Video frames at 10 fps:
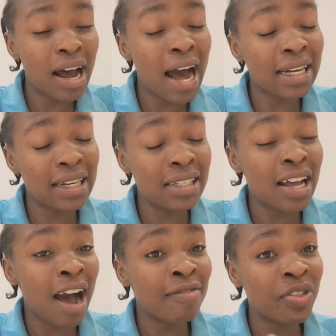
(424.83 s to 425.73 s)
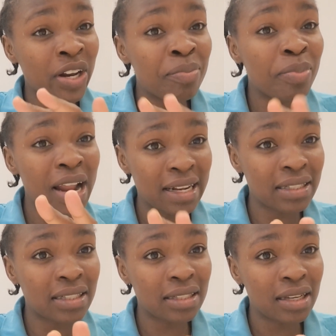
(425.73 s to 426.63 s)
At least have 3
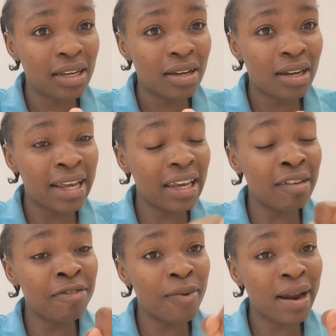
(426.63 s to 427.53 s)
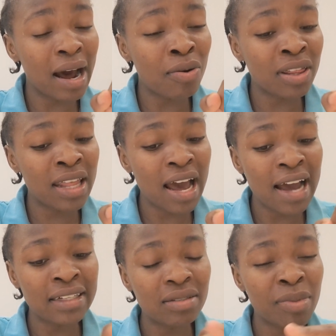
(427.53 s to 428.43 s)
plans. Like, if you are out there
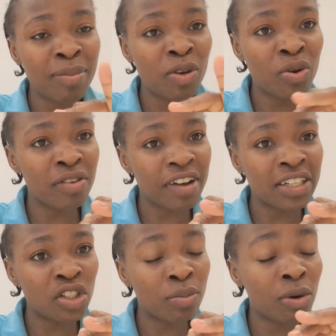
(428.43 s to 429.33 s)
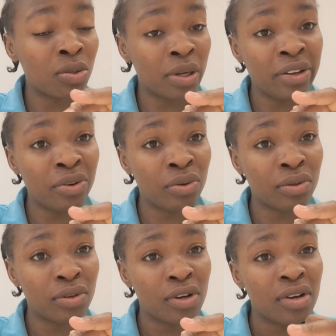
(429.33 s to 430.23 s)
and maybe you don't find a job, what will you
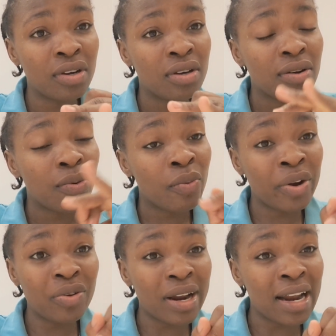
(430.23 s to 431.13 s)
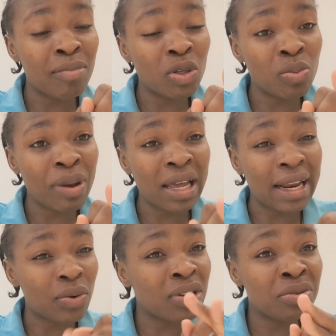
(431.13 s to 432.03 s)
do? When you are unable to pay
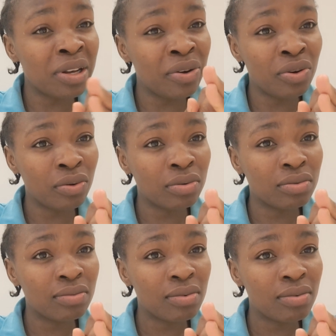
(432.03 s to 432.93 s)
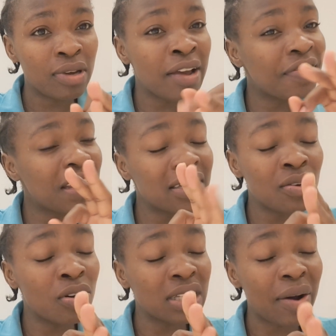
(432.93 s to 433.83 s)
rent, what will you do? If things
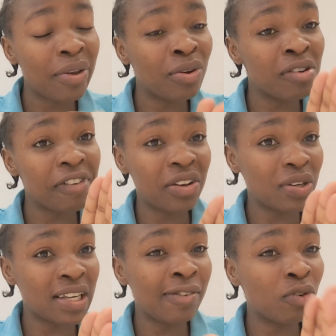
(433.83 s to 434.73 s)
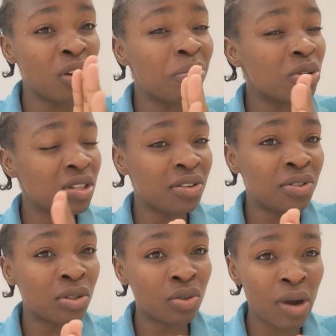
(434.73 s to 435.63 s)
go sour, you don't find yourself doing
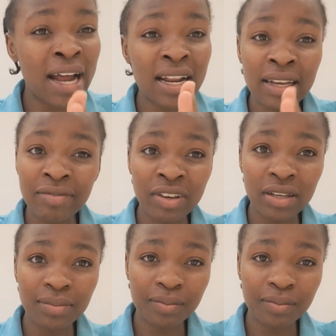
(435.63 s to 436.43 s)
prostitution to earn a living.